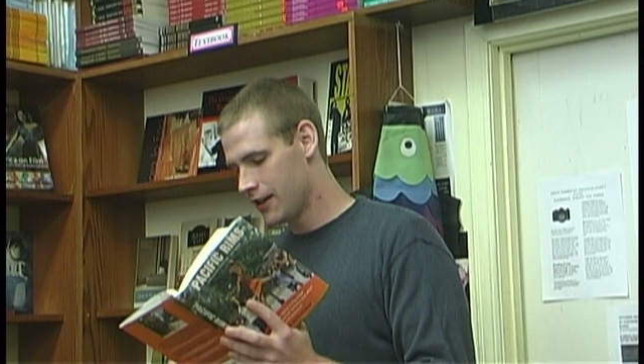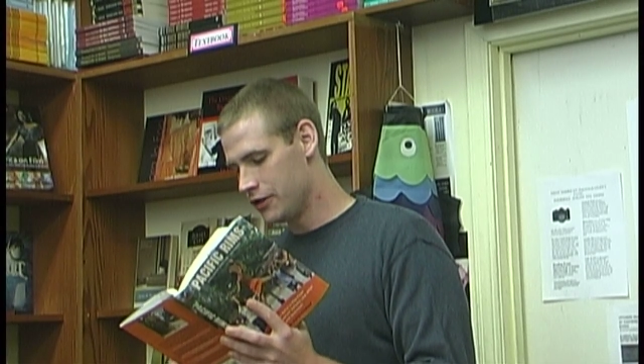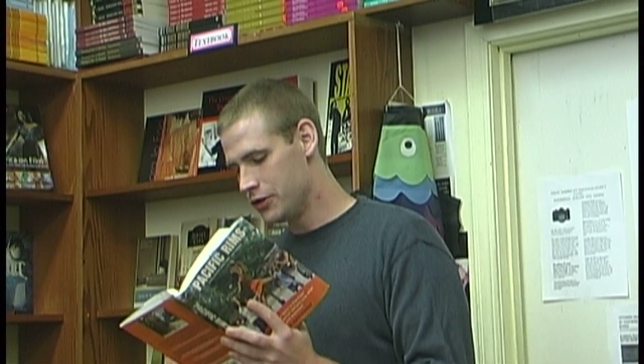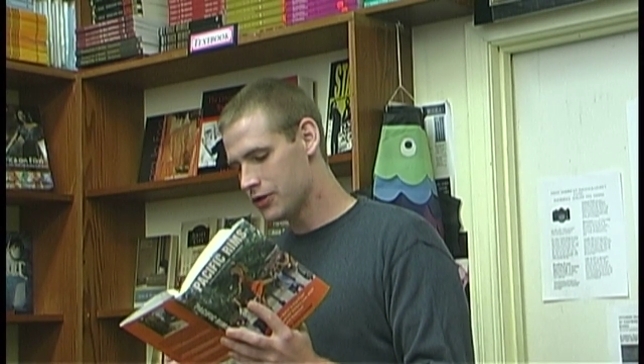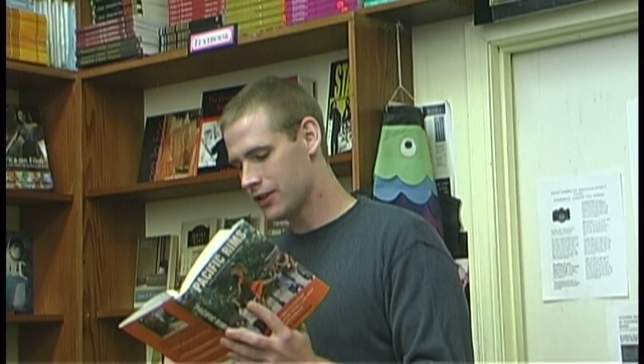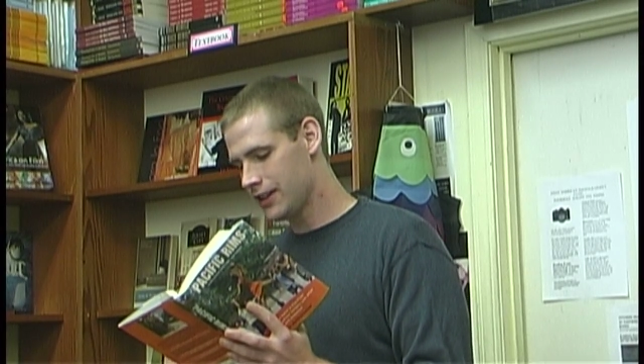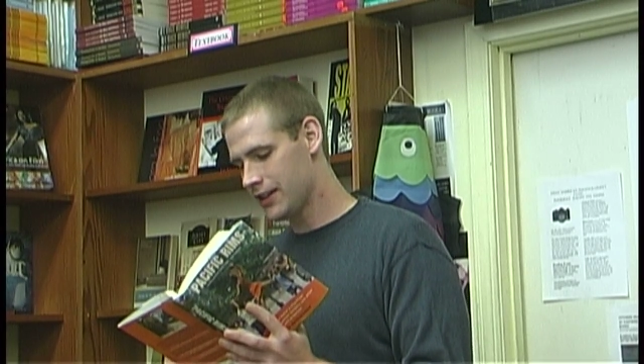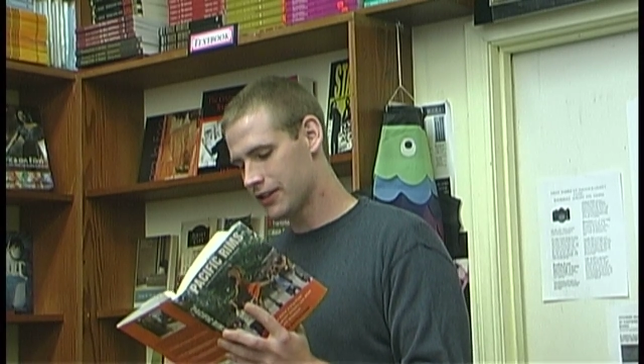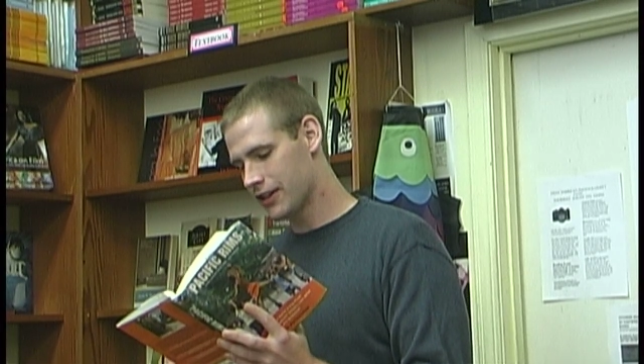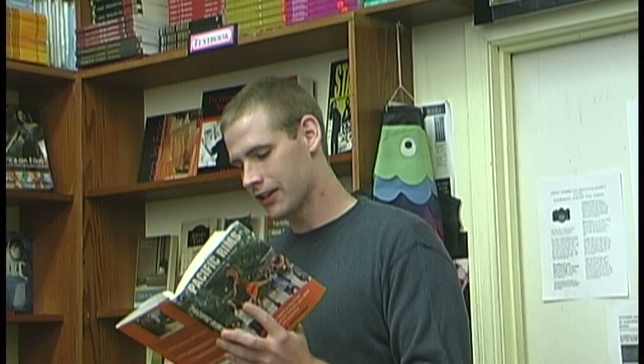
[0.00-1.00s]
usually
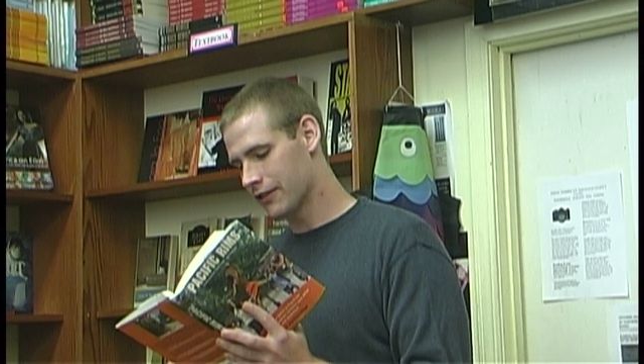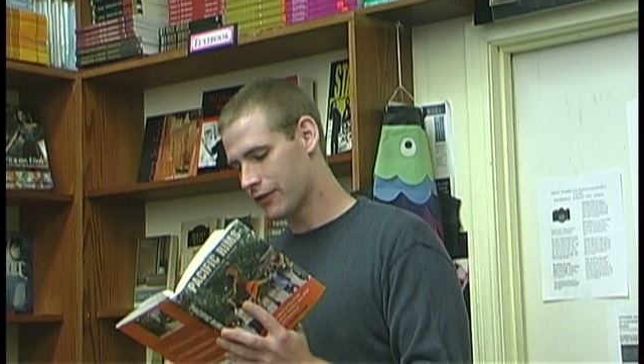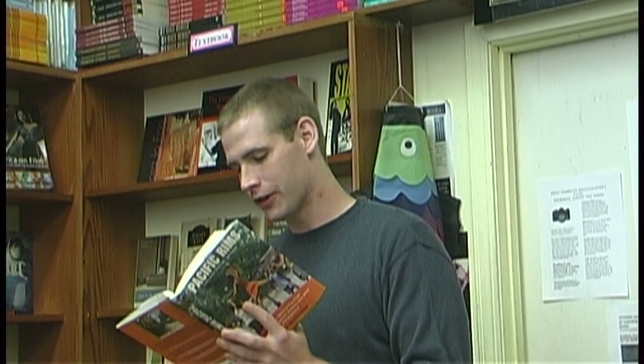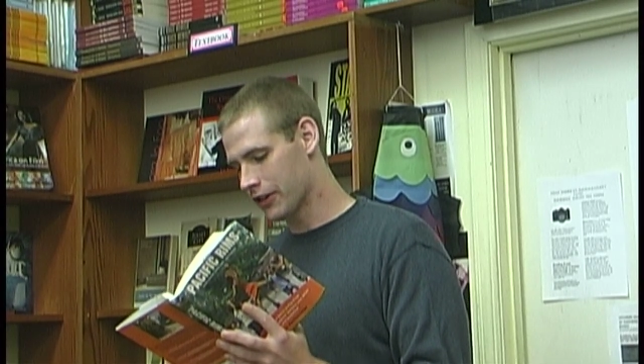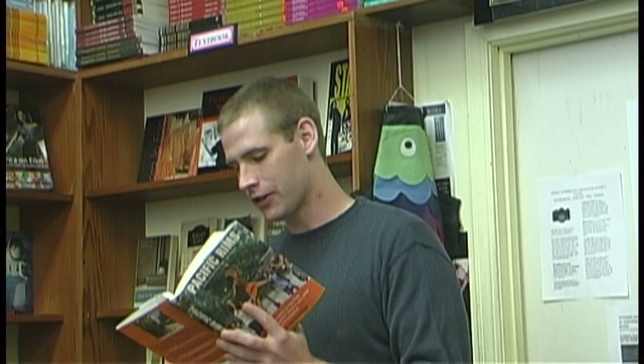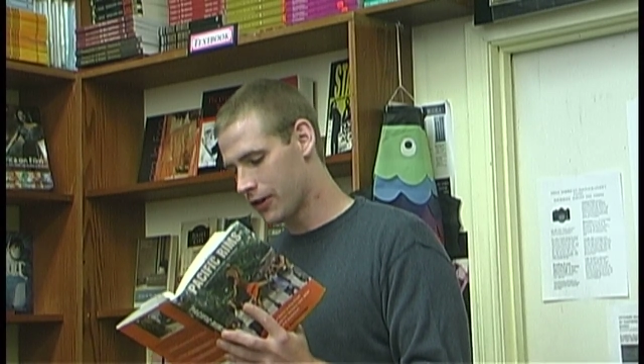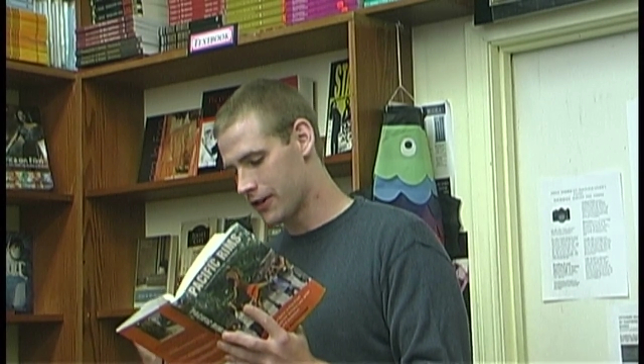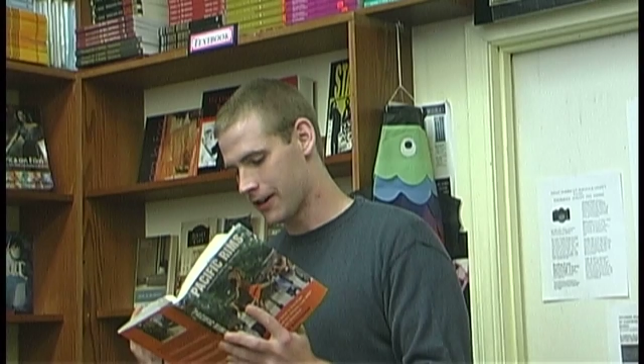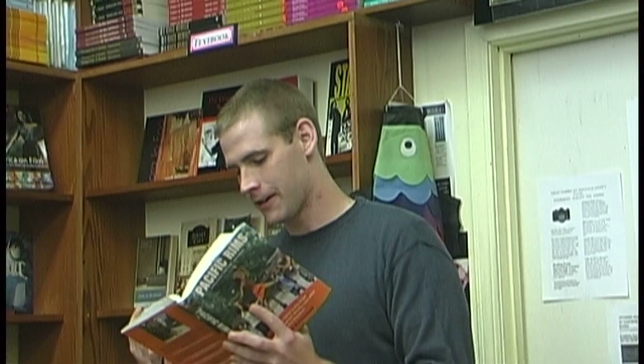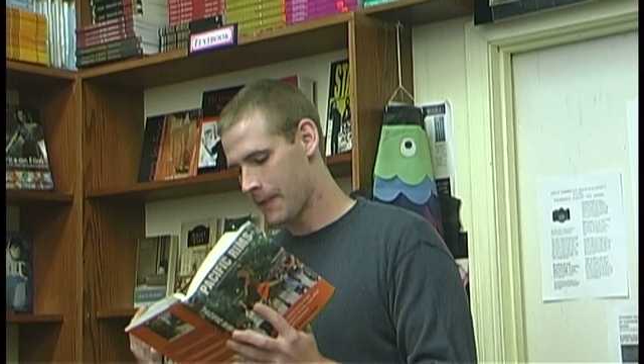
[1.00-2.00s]
during the fourth
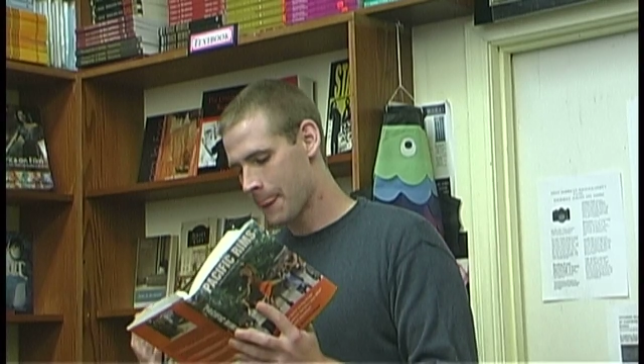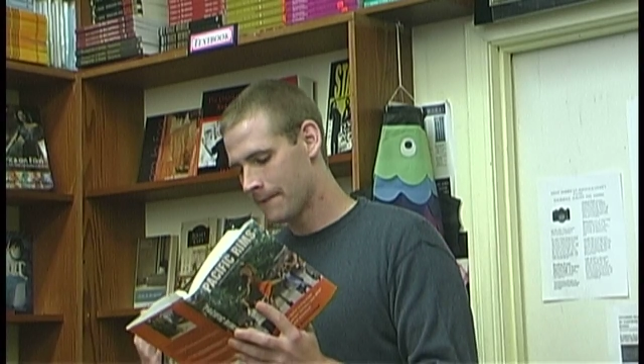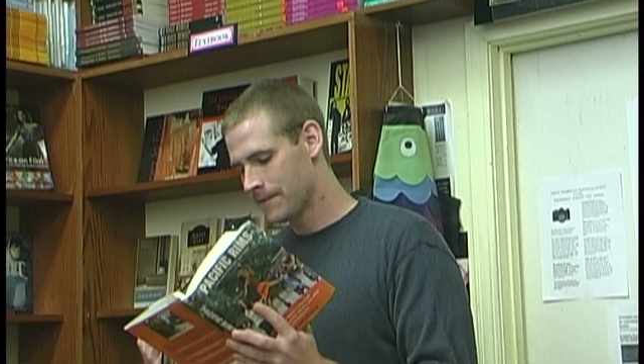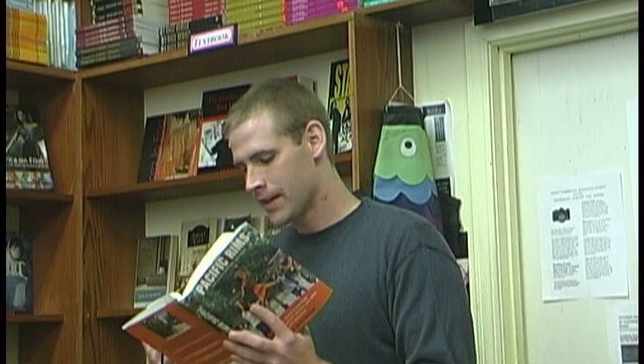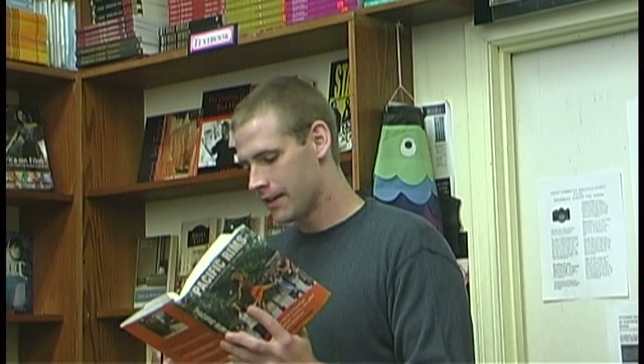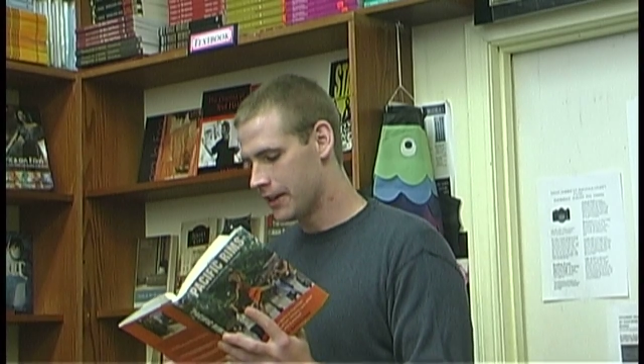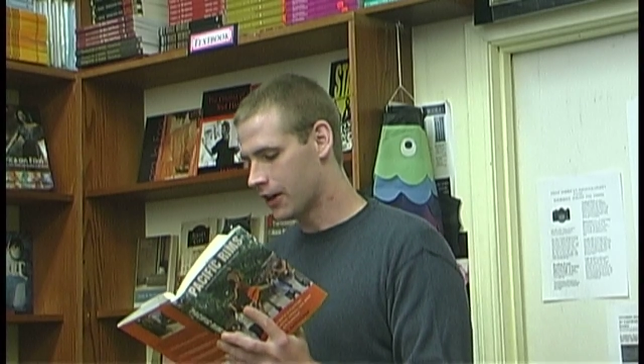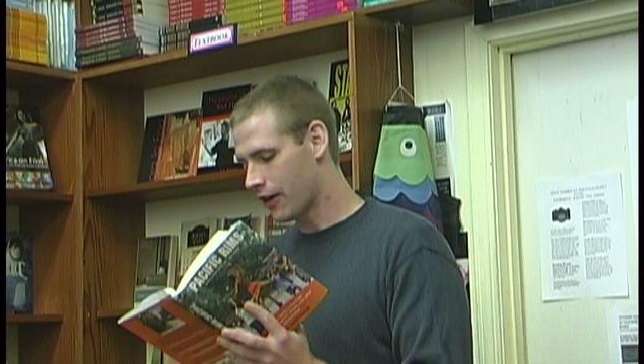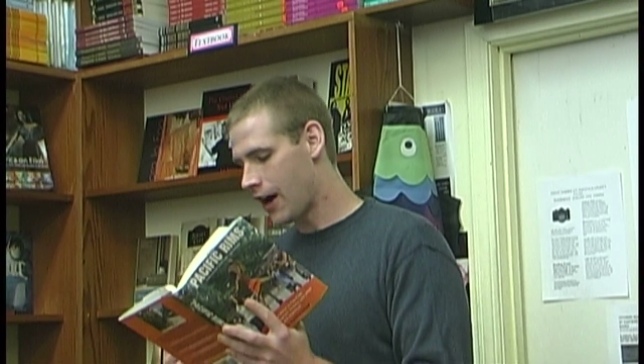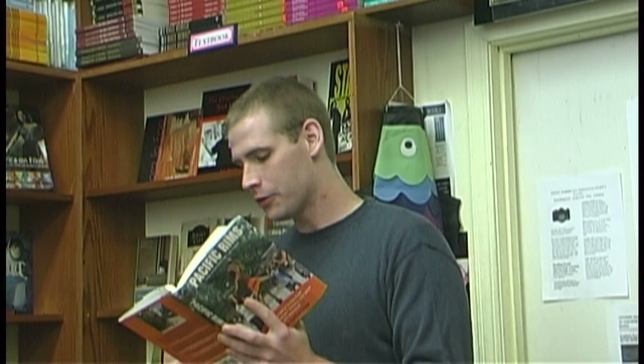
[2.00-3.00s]
quarter, the
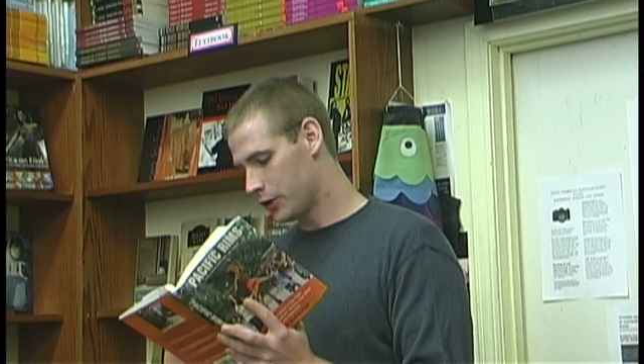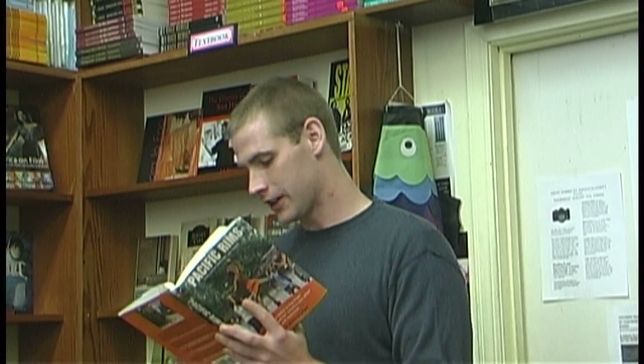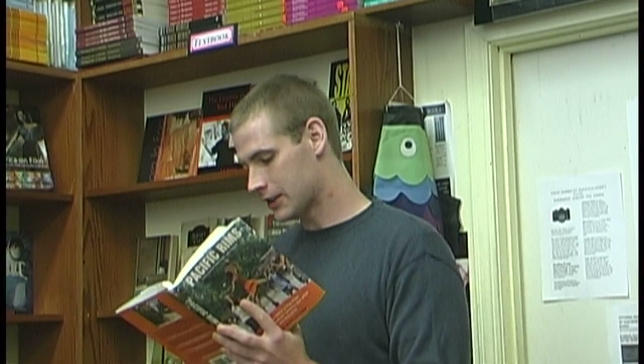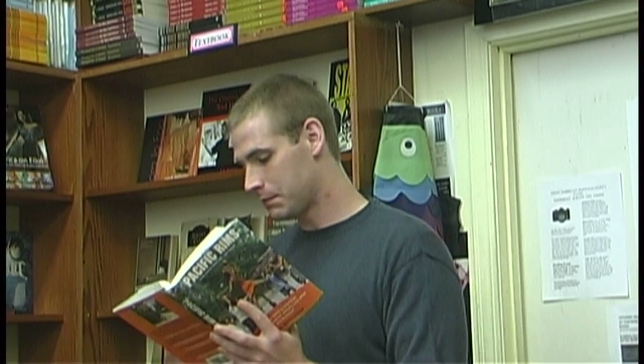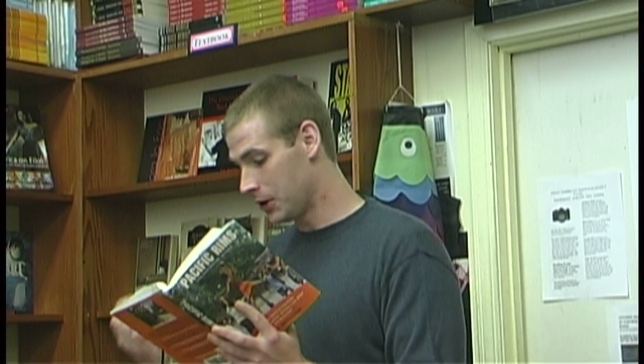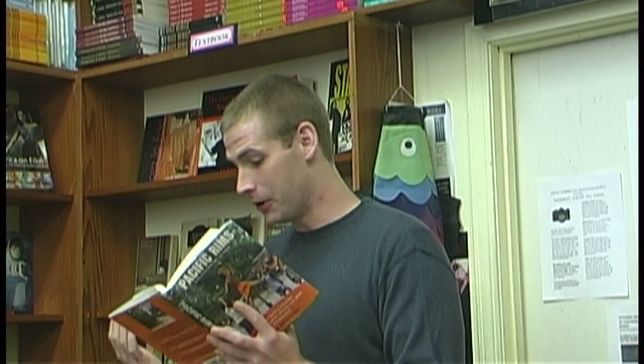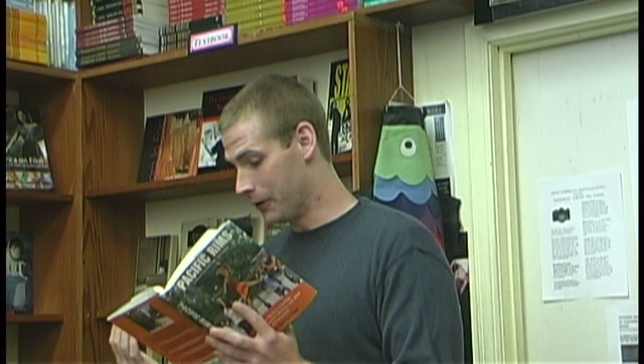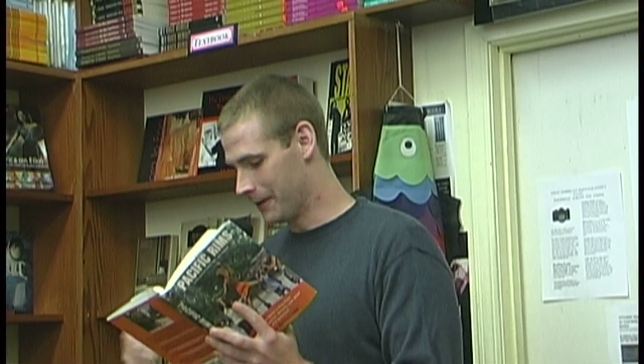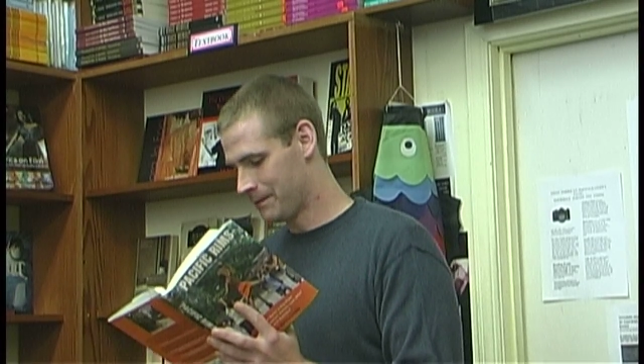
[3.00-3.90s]
crowd would explode.